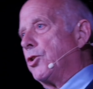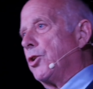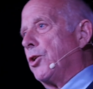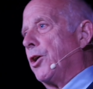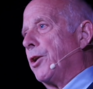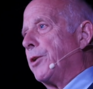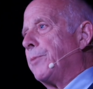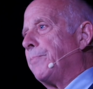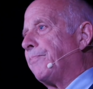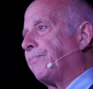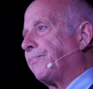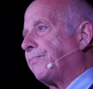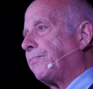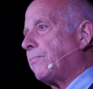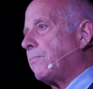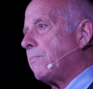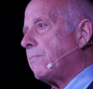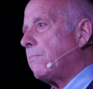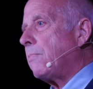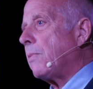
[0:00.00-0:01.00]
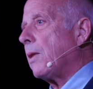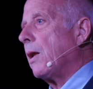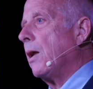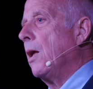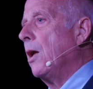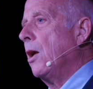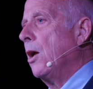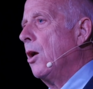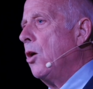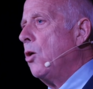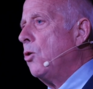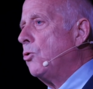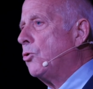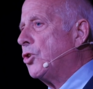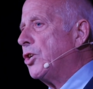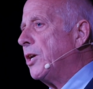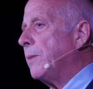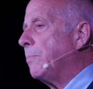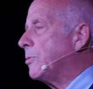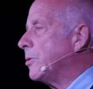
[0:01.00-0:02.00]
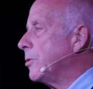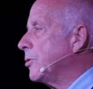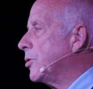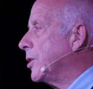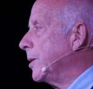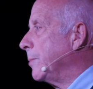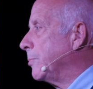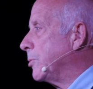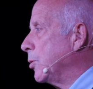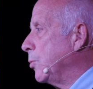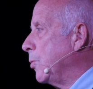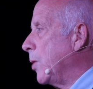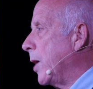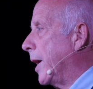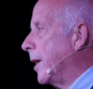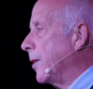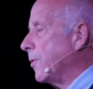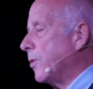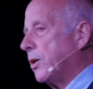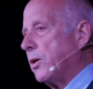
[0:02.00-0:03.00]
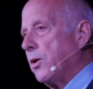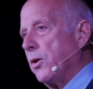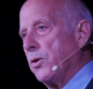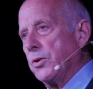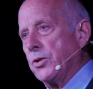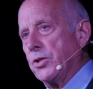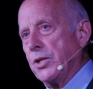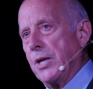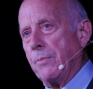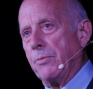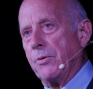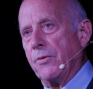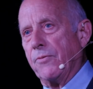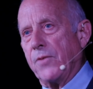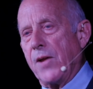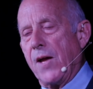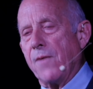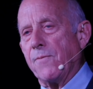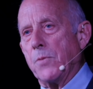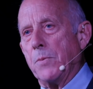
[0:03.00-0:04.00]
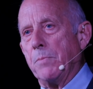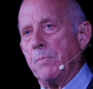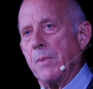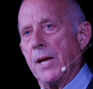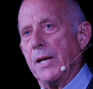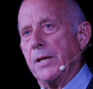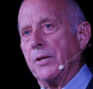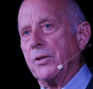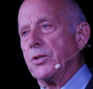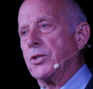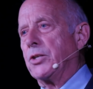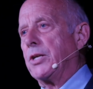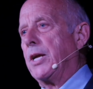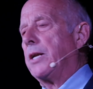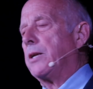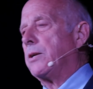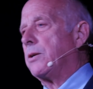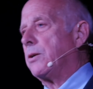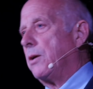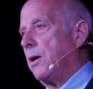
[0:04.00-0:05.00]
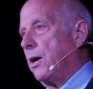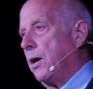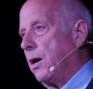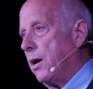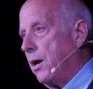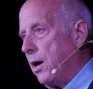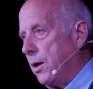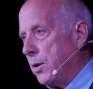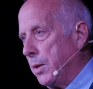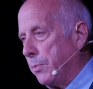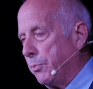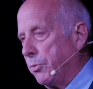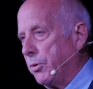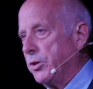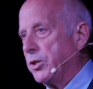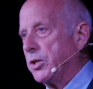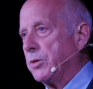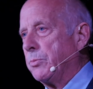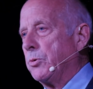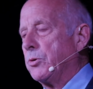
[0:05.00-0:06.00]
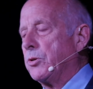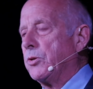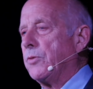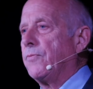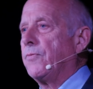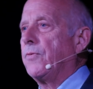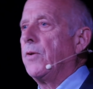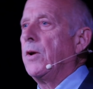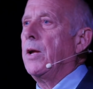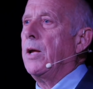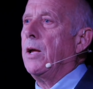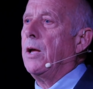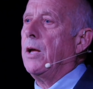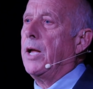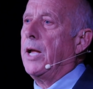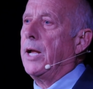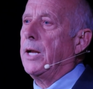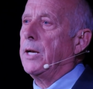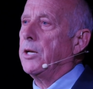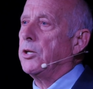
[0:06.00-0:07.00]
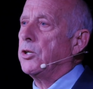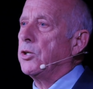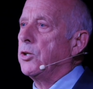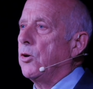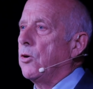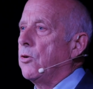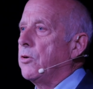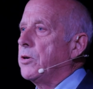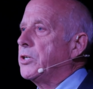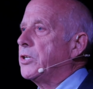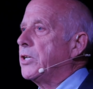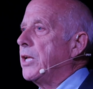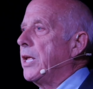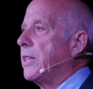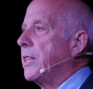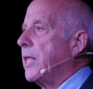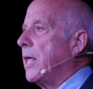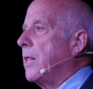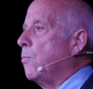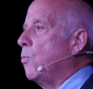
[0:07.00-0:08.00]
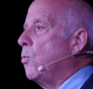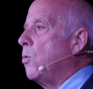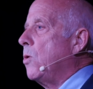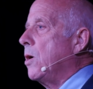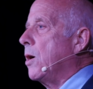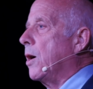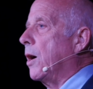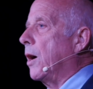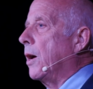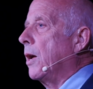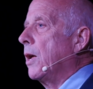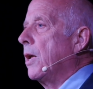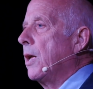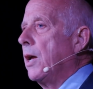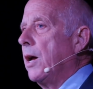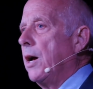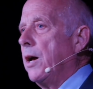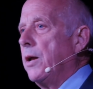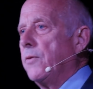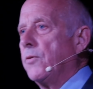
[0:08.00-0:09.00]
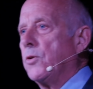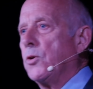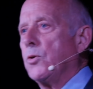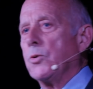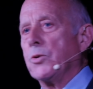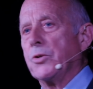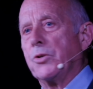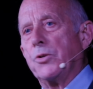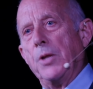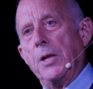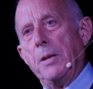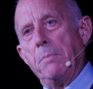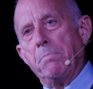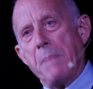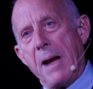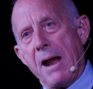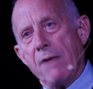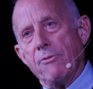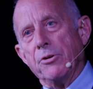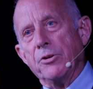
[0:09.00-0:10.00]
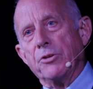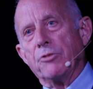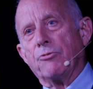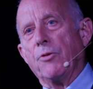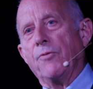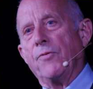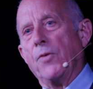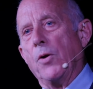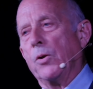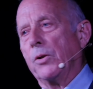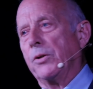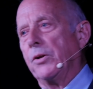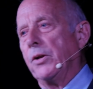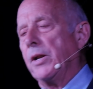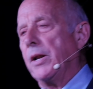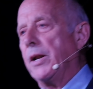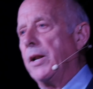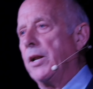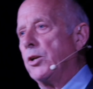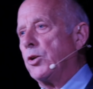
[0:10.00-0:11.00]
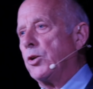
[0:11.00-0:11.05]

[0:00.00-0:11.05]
John, who chipped and chipped away at the concept of government by consent and the principles of English law as they then were. And of course the barons revolted, and in